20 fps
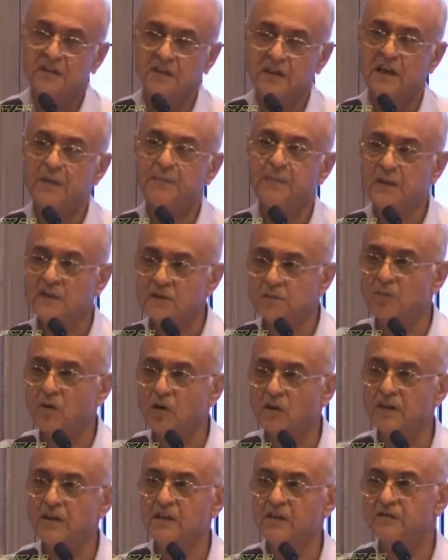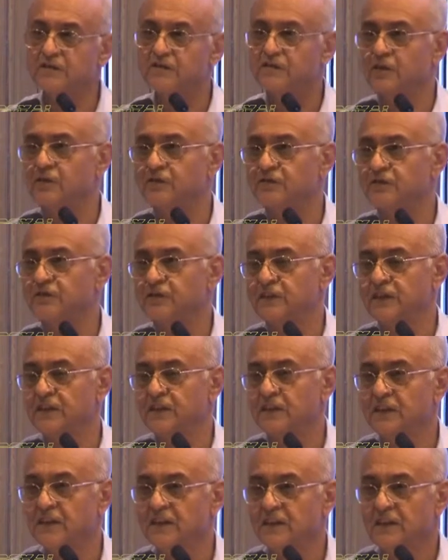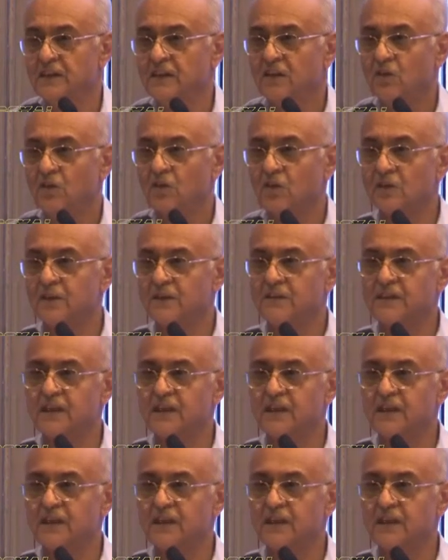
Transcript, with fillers: the apex body of, of uh, all the